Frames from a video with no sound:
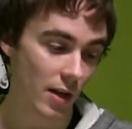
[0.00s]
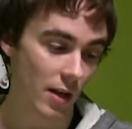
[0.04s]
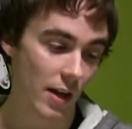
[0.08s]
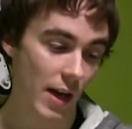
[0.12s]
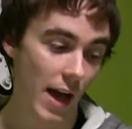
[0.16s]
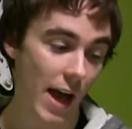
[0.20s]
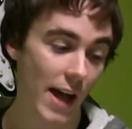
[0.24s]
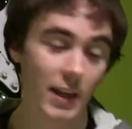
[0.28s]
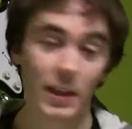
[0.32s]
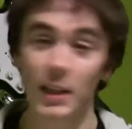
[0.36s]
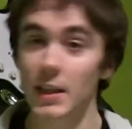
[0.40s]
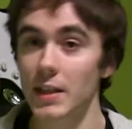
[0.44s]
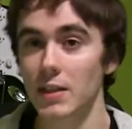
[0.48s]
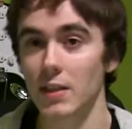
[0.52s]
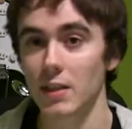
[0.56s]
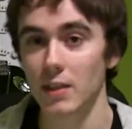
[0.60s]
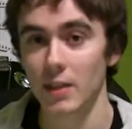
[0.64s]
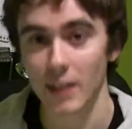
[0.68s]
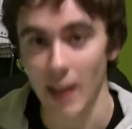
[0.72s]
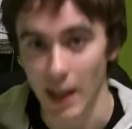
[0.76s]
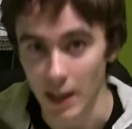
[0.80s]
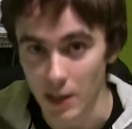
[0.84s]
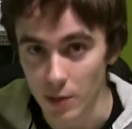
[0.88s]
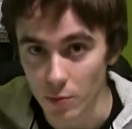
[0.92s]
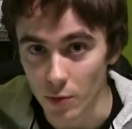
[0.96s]
At least
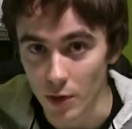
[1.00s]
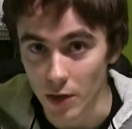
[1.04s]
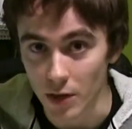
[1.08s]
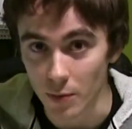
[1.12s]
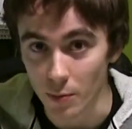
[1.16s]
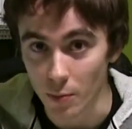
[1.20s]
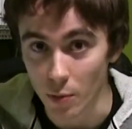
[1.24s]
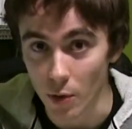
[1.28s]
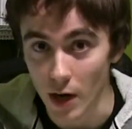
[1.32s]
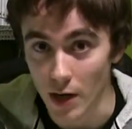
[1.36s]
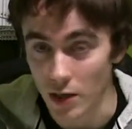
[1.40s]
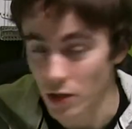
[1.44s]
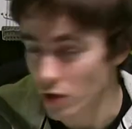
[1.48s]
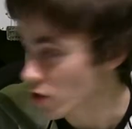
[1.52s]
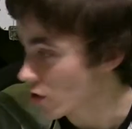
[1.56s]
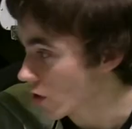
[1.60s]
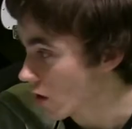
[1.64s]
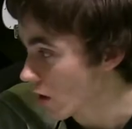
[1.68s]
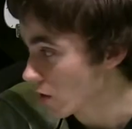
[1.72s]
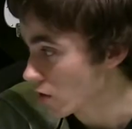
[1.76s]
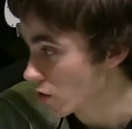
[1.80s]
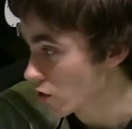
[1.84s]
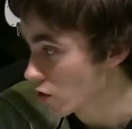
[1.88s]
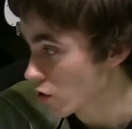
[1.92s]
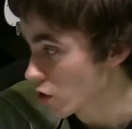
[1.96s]
that's what the price
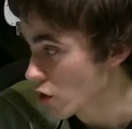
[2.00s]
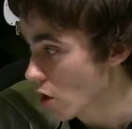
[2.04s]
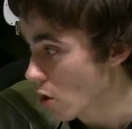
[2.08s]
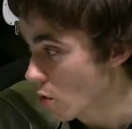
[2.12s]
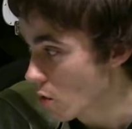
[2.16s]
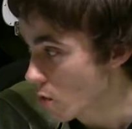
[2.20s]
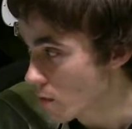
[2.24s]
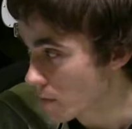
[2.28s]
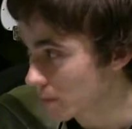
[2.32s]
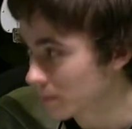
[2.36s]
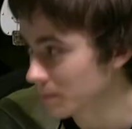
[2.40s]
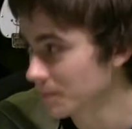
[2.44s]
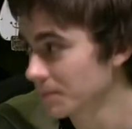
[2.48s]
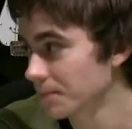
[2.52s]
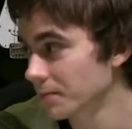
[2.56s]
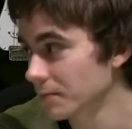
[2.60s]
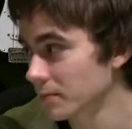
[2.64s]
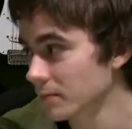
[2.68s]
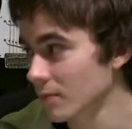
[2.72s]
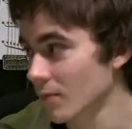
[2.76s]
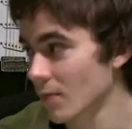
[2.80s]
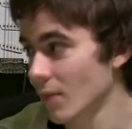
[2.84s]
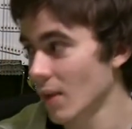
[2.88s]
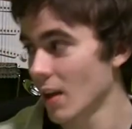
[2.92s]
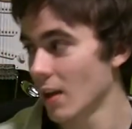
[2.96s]
charts show.
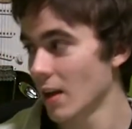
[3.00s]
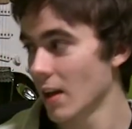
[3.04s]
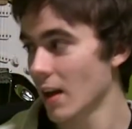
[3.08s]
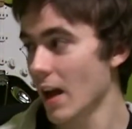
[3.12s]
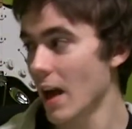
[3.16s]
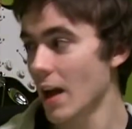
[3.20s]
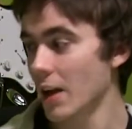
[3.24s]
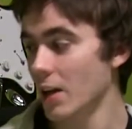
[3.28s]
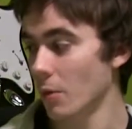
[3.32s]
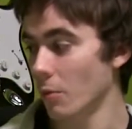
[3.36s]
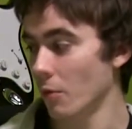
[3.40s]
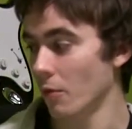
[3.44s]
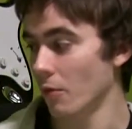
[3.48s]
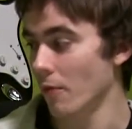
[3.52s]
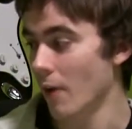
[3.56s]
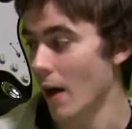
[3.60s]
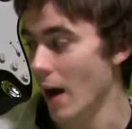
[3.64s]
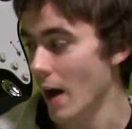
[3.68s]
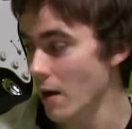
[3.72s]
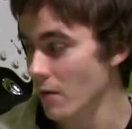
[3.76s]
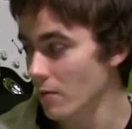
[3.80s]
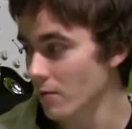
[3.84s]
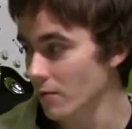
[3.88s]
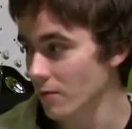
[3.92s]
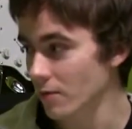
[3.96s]
At number
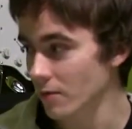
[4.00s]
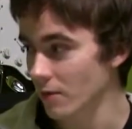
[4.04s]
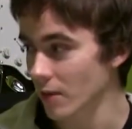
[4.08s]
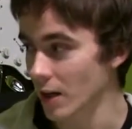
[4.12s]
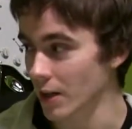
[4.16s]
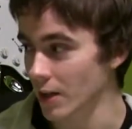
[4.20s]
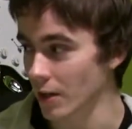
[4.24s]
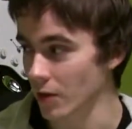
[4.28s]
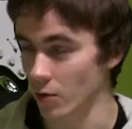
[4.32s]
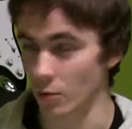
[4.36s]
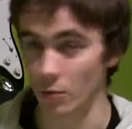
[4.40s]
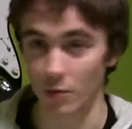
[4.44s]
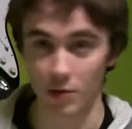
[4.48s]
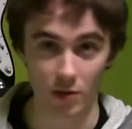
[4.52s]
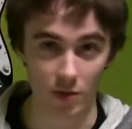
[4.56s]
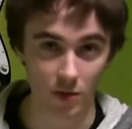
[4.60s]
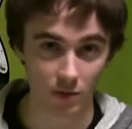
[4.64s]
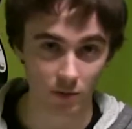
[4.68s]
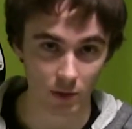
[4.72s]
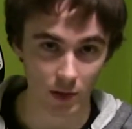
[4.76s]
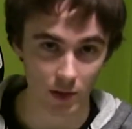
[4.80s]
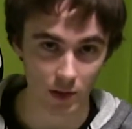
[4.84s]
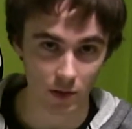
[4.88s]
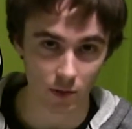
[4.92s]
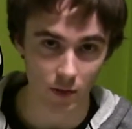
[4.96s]
5, another
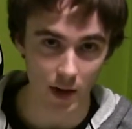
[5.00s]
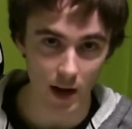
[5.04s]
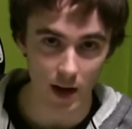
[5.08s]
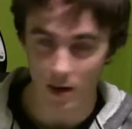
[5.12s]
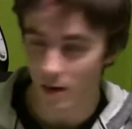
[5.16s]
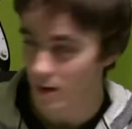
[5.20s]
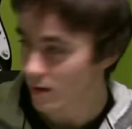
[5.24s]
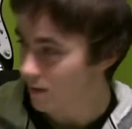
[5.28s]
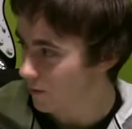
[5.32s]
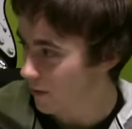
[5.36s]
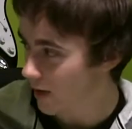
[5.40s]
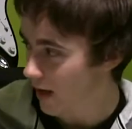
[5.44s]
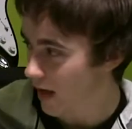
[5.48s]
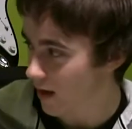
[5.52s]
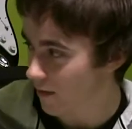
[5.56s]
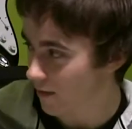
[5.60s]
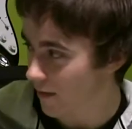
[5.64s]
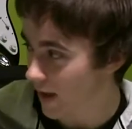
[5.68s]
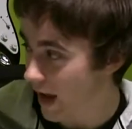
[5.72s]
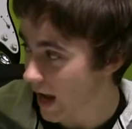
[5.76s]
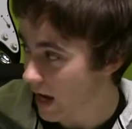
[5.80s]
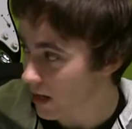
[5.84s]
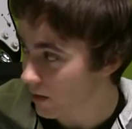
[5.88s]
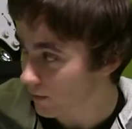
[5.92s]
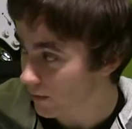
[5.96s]
reserve list rare, we
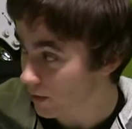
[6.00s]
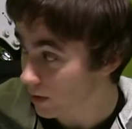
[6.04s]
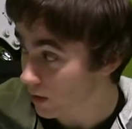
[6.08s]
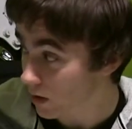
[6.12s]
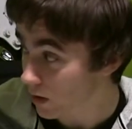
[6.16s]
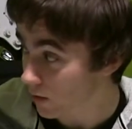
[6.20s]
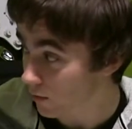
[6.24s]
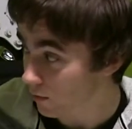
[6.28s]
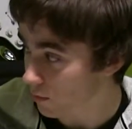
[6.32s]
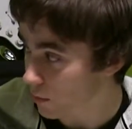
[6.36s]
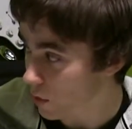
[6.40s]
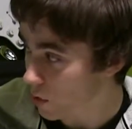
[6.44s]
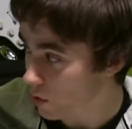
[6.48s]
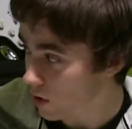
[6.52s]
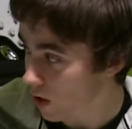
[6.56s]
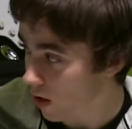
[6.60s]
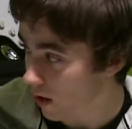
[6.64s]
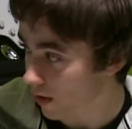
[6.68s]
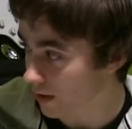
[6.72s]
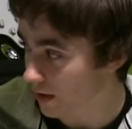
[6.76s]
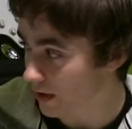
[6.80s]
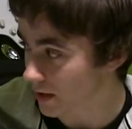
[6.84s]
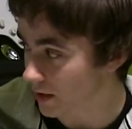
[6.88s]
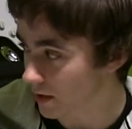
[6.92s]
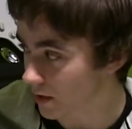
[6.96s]
have Anvil of
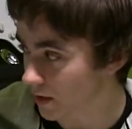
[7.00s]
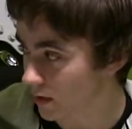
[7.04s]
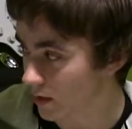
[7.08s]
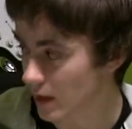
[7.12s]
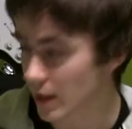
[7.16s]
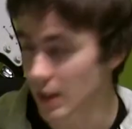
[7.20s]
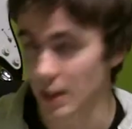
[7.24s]
Bogarden.